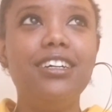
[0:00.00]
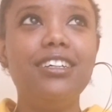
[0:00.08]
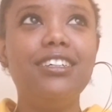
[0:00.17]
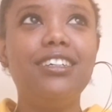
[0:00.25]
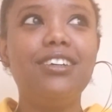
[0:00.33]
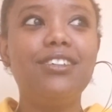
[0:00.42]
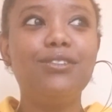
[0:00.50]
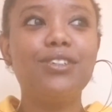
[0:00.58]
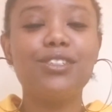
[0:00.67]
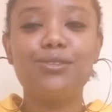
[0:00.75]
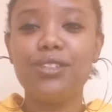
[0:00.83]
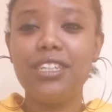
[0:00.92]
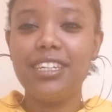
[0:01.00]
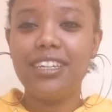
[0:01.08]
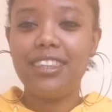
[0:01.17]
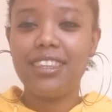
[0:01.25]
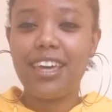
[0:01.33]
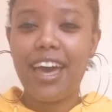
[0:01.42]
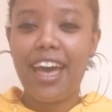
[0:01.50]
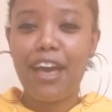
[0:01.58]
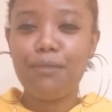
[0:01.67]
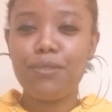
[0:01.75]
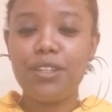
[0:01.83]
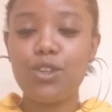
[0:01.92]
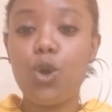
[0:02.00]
you know, it wasn't really the happiest.